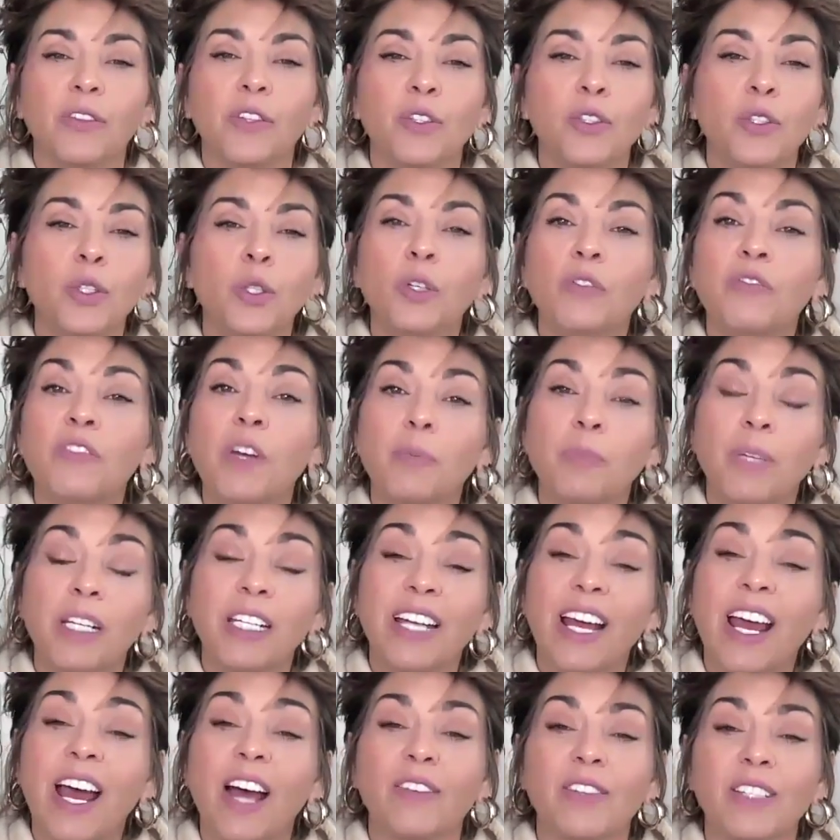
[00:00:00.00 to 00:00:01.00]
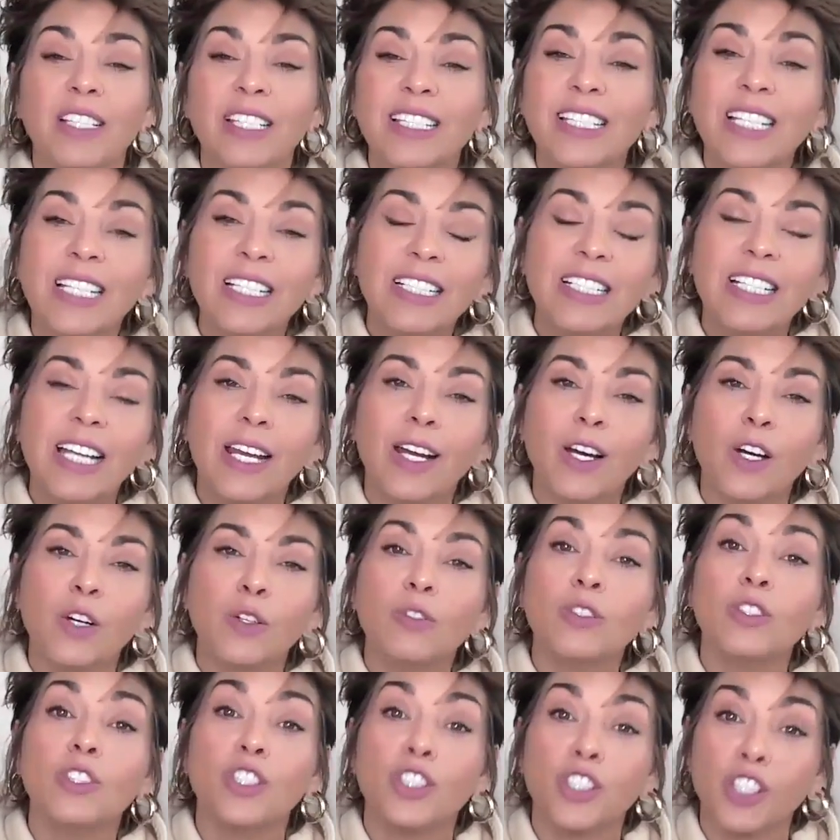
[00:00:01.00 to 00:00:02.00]
the two of them need to have a sit
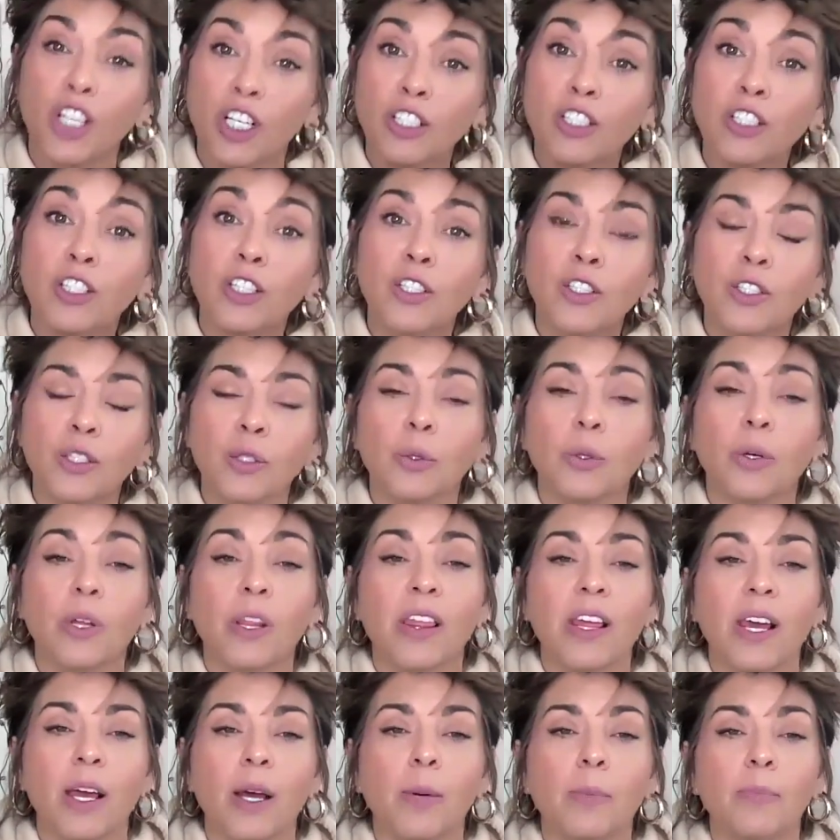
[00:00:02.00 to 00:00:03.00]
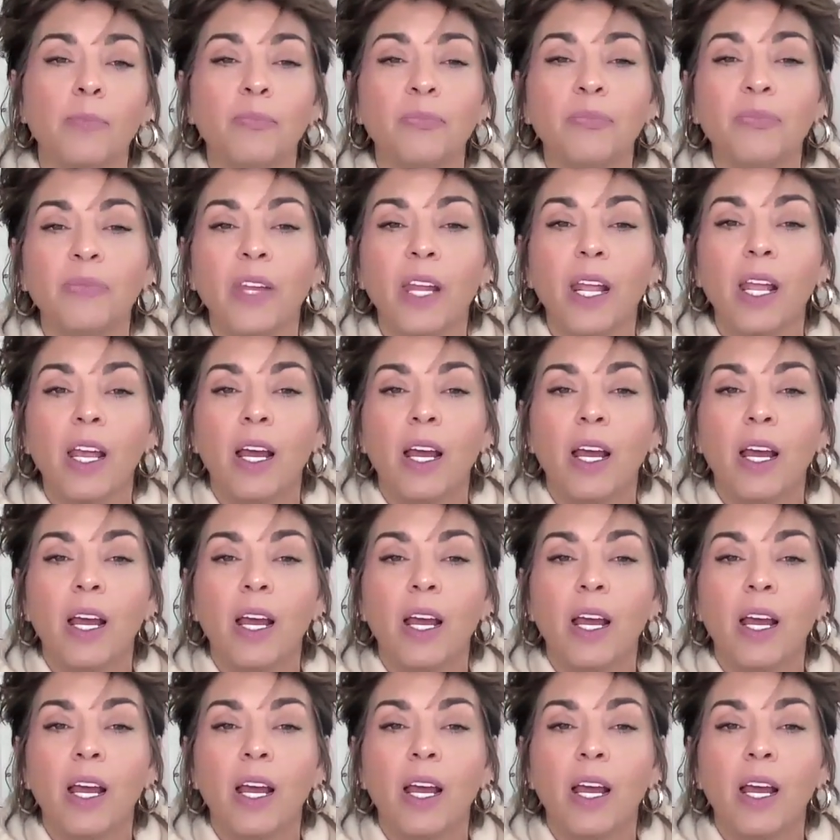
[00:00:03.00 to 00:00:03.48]
down, just the two of them.